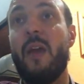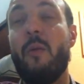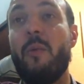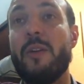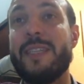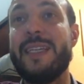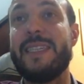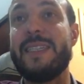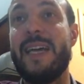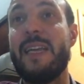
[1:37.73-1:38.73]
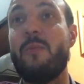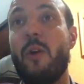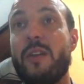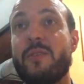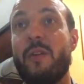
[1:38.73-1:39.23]
We want to get exactly
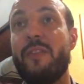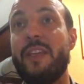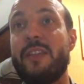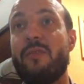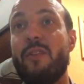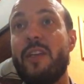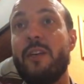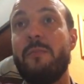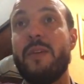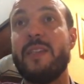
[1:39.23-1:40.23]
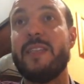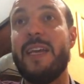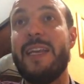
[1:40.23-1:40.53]
one, so of these three numbers,